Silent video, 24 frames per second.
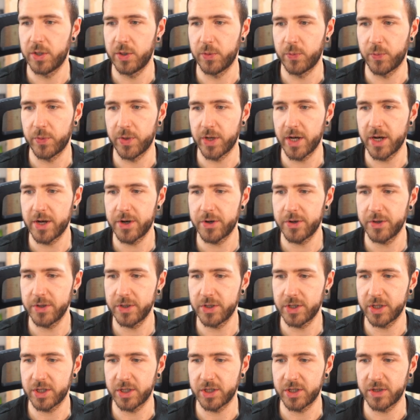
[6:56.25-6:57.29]
Here we are,
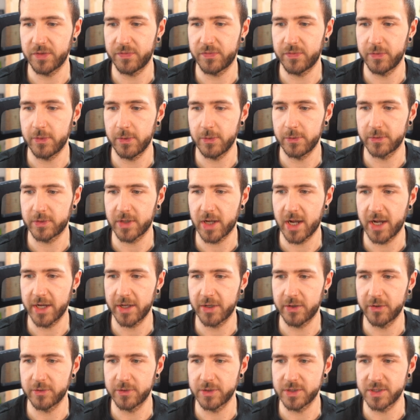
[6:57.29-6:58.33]
the default
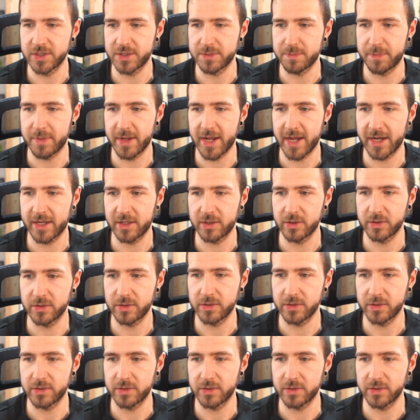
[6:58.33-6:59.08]
icon is back